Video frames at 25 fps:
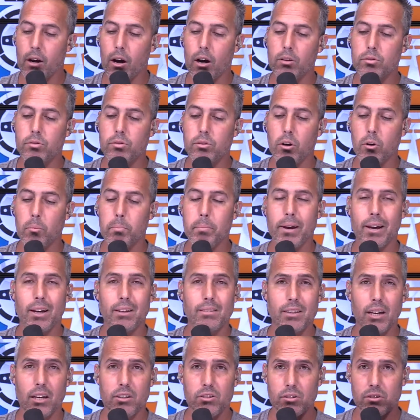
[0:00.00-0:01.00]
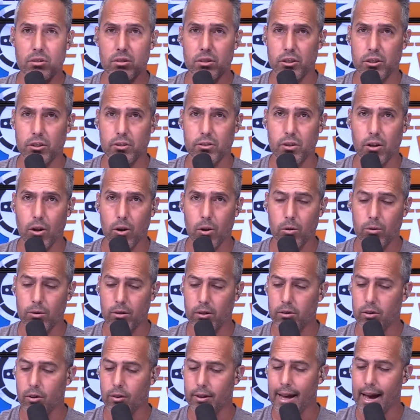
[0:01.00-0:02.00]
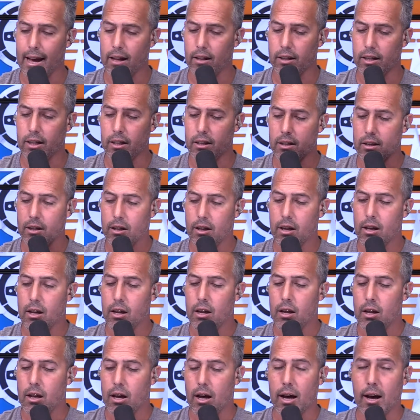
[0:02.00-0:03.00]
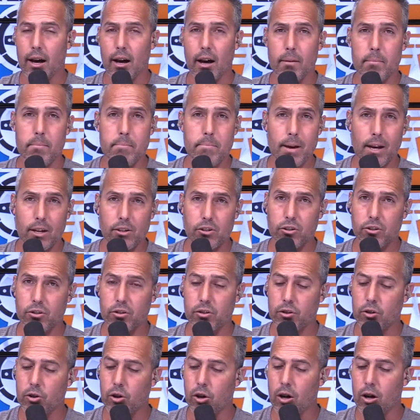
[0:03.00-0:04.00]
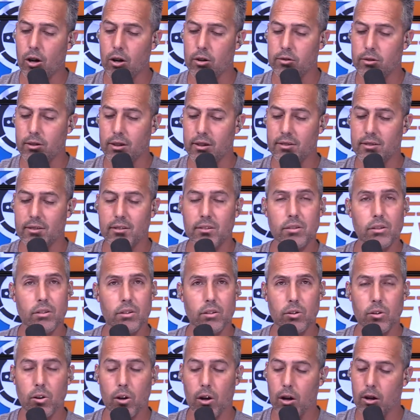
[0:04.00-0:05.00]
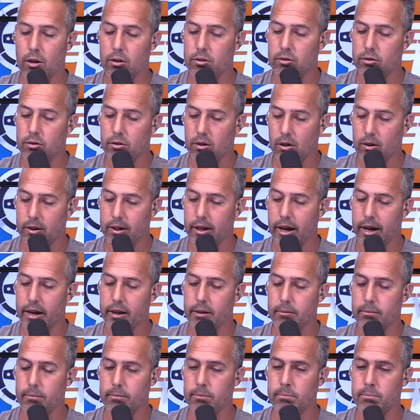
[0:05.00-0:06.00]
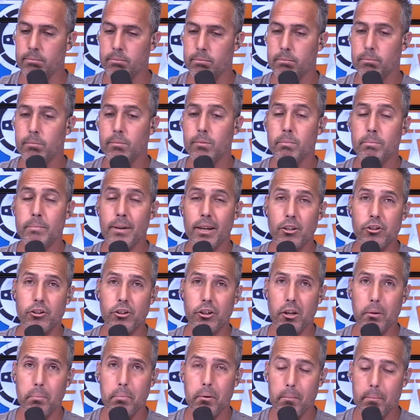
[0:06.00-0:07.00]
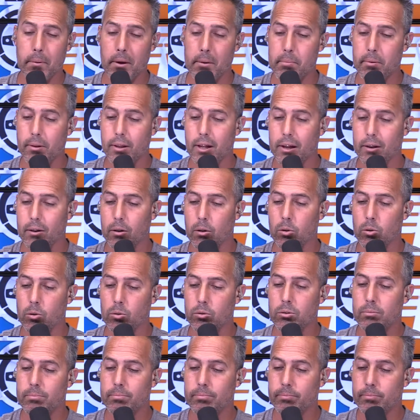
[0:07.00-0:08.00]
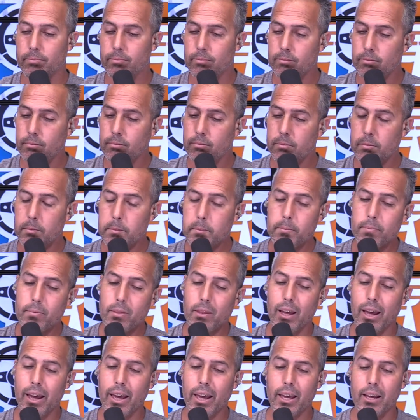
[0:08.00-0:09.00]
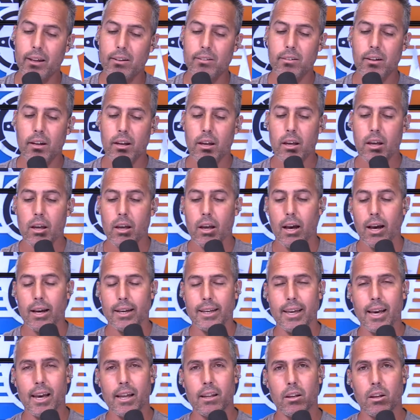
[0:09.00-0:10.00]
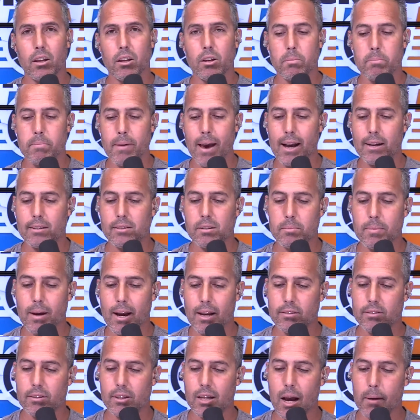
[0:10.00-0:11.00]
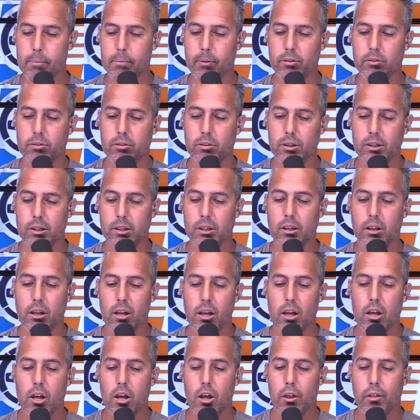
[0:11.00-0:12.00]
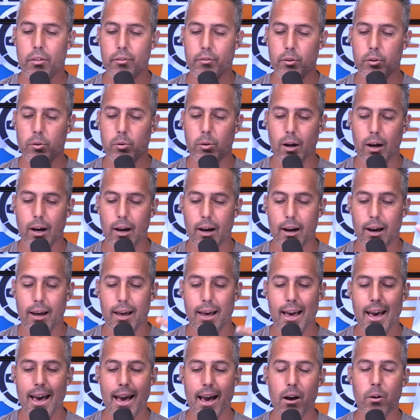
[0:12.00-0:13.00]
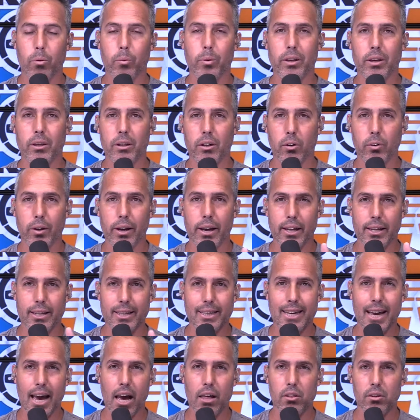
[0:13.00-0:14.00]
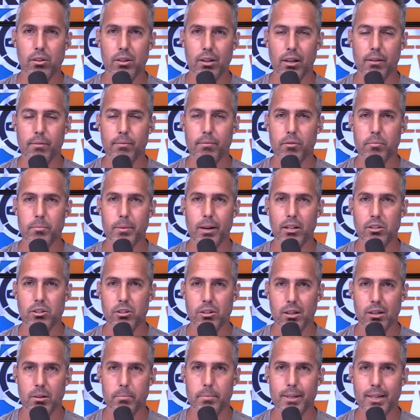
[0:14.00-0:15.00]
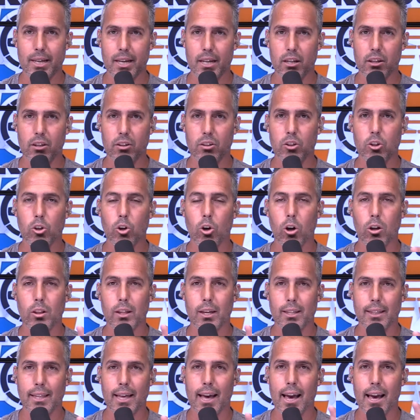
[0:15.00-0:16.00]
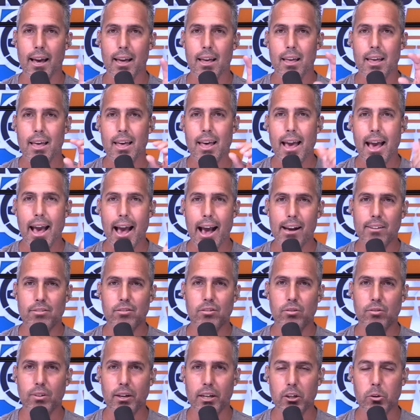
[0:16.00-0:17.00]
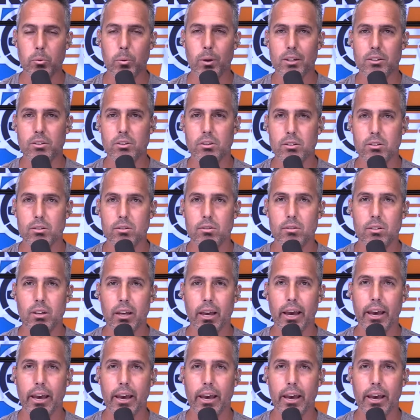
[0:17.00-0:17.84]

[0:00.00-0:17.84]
Also, pay attention to your tone, the tonality. Measure the calls. Listen to the calls. Okay, make sure you put people on hold. And again, maximize the opportunity through how we go ahead and gather the information in the beginning of the call like that, ask the right questions,